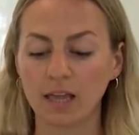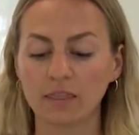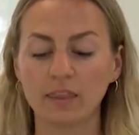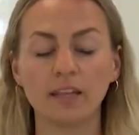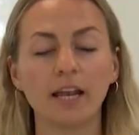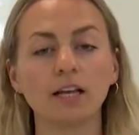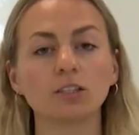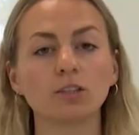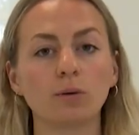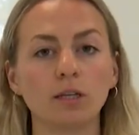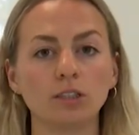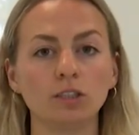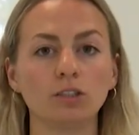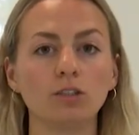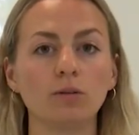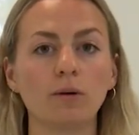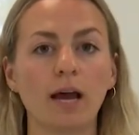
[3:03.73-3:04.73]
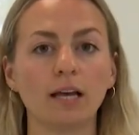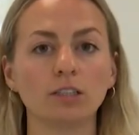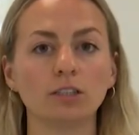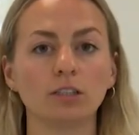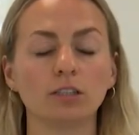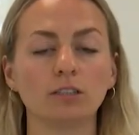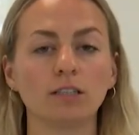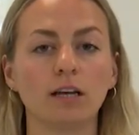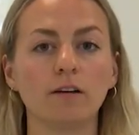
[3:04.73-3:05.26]
The next question you
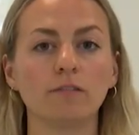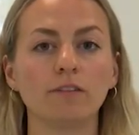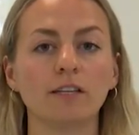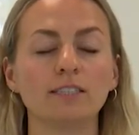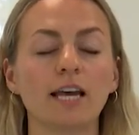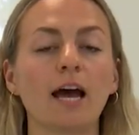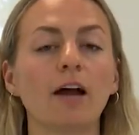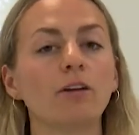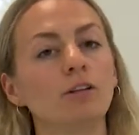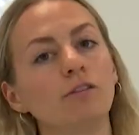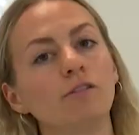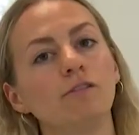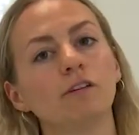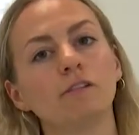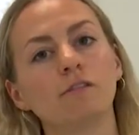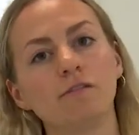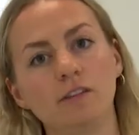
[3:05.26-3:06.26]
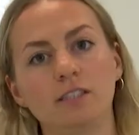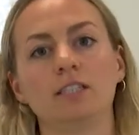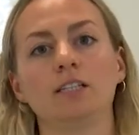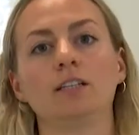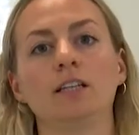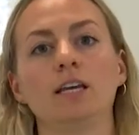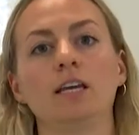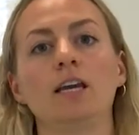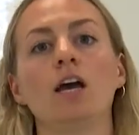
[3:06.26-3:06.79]
ask yourself is, how do you feel
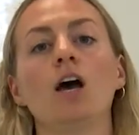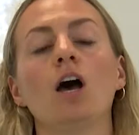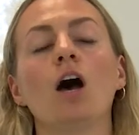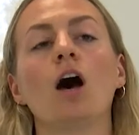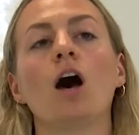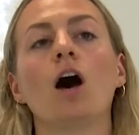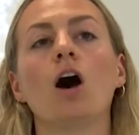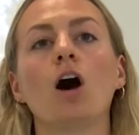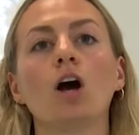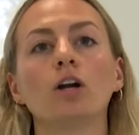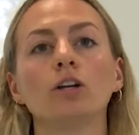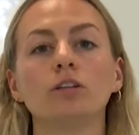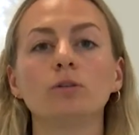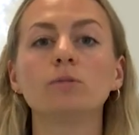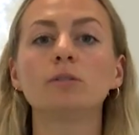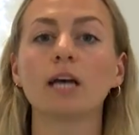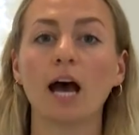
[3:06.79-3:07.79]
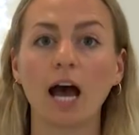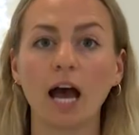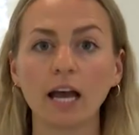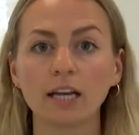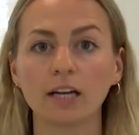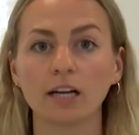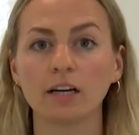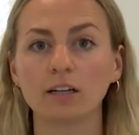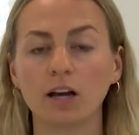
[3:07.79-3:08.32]
physically? Are you
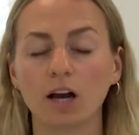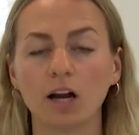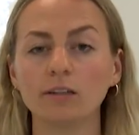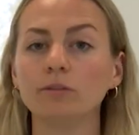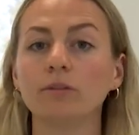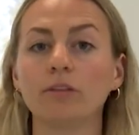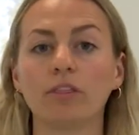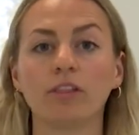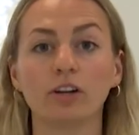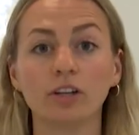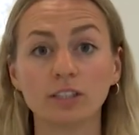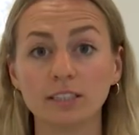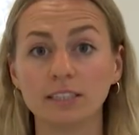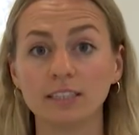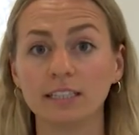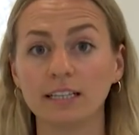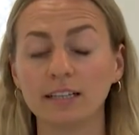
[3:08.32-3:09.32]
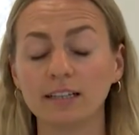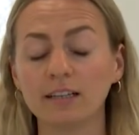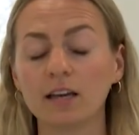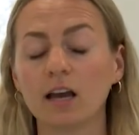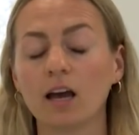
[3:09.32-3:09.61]
tired? Are you thirsty?